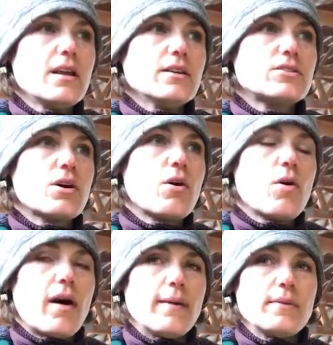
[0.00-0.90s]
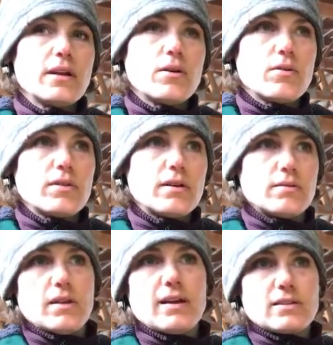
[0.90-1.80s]
So
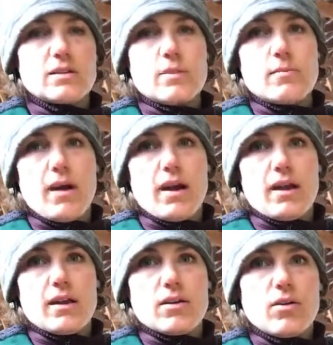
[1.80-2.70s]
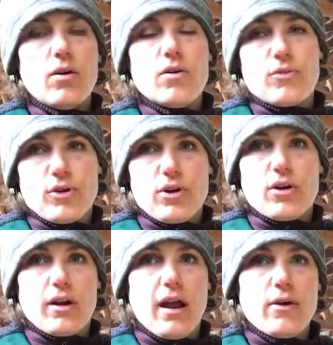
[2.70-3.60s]
that's gonna be my goal for
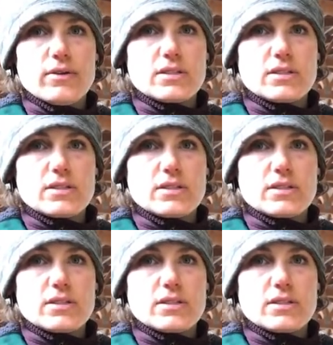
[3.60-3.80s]
her now,